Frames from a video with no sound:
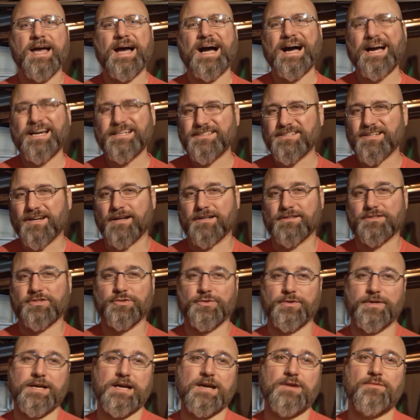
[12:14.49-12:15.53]
I talked to
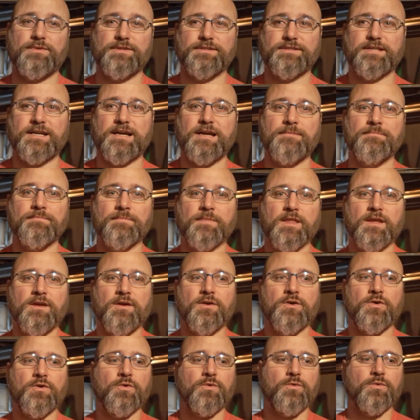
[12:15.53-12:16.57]
a guy one time
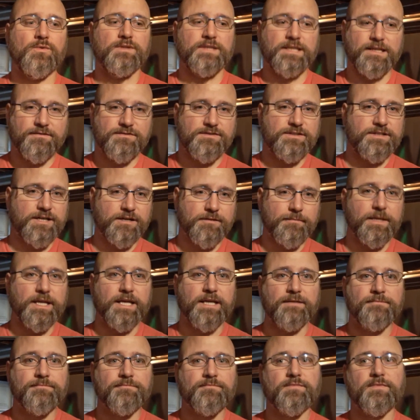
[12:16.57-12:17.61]
who lives near
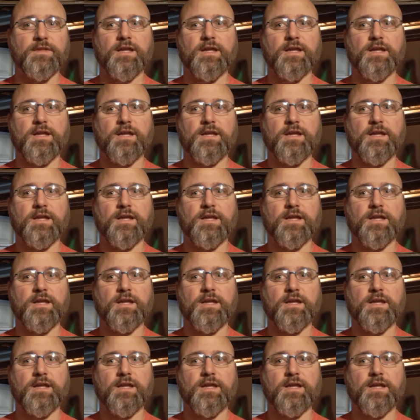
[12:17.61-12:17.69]
me,